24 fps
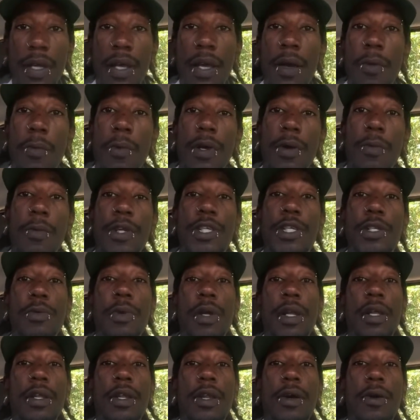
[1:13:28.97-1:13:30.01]
What, what you want
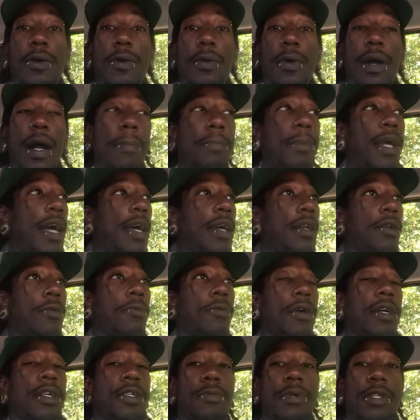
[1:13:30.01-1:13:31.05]
to know? I'm not in a
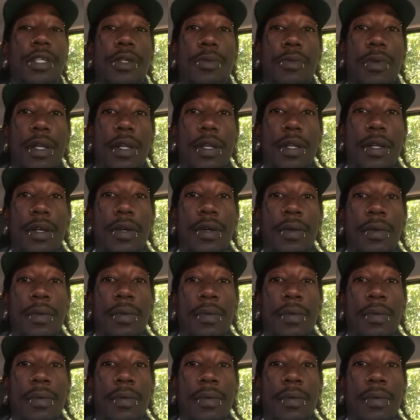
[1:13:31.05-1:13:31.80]
rush. What you want to know?